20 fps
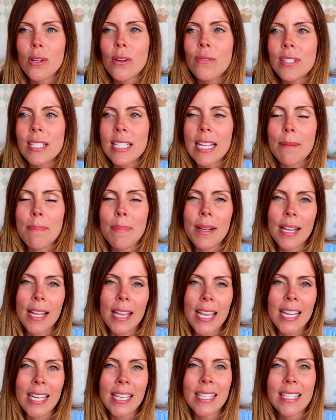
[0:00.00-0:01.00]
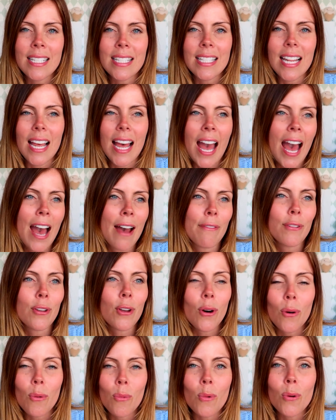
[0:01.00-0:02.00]
Obviously planes have
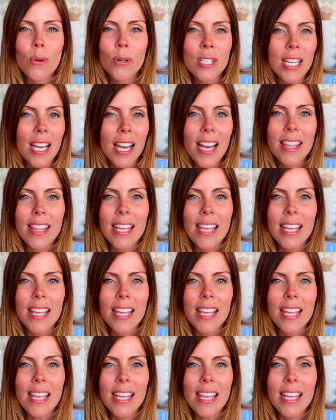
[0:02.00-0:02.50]
got water,